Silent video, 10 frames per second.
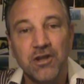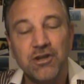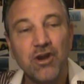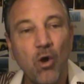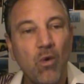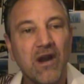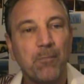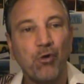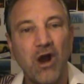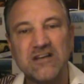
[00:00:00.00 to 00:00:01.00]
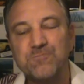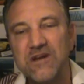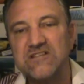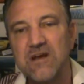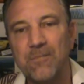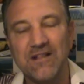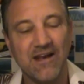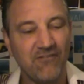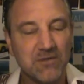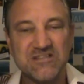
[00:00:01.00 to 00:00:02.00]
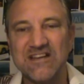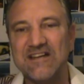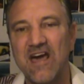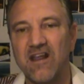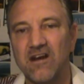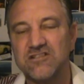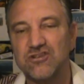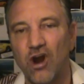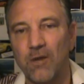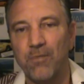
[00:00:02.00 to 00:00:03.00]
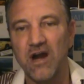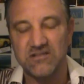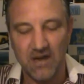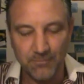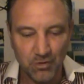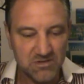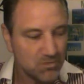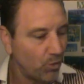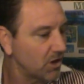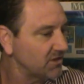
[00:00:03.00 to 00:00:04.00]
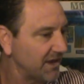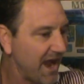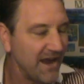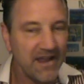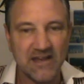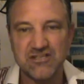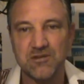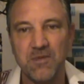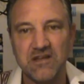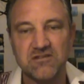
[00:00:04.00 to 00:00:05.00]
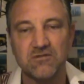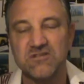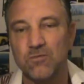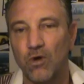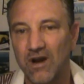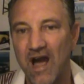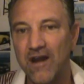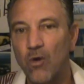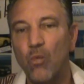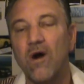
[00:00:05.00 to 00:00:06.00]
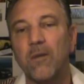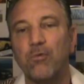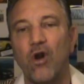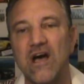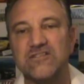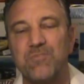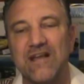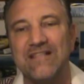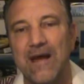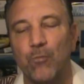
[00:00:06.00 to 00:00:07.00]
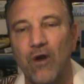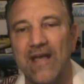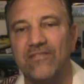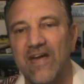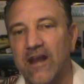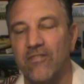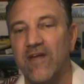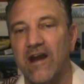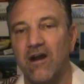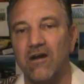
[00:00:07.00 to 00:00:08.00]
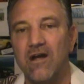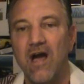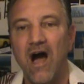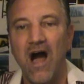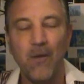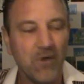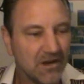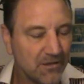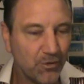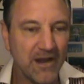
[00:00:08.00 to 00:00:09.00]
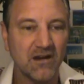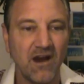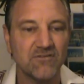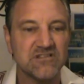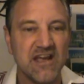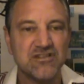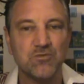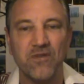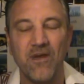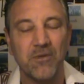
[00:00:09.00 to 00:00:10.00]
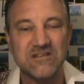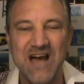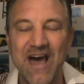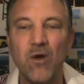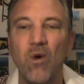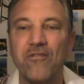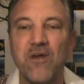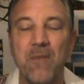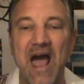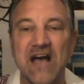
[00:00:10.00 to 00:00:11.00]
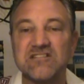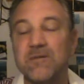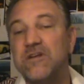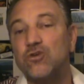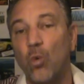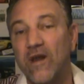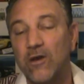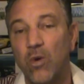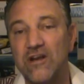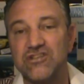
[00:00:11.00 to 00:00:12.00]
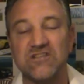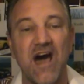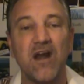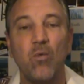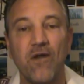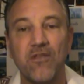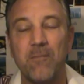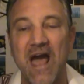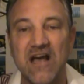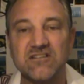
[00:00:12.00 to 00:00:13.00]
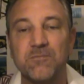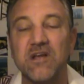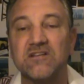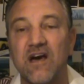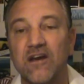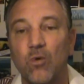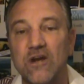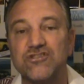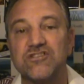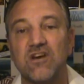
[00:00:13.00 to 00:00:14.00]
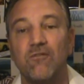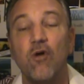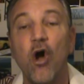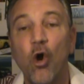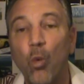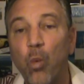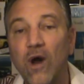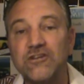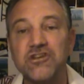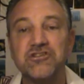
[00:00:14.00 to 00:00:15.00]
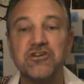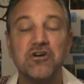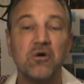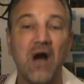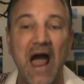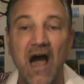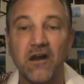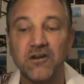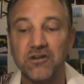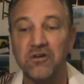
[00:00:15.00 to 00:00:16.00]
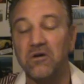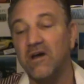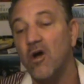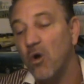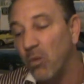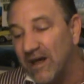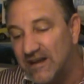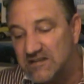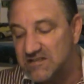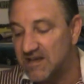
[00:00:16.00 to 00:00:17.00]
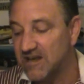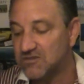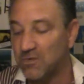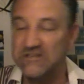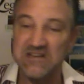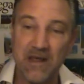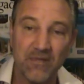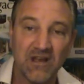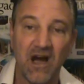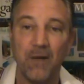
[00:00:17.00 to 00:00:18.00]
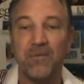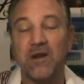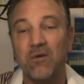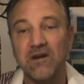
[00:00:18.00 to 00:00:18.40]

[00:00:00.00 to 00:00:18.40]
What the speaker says: you don't want to prospect somebody. Like if I'm sitting down at a Starbucks and I'm doing some work, the guy next to me is doing some work, I don't want to prospect them right then and there. I want to create a conversation with them, because I don't want them asking me 20 questions. I don't want them asking me a ton of questions on what to do, how to do it, what is this, what's the name of the company,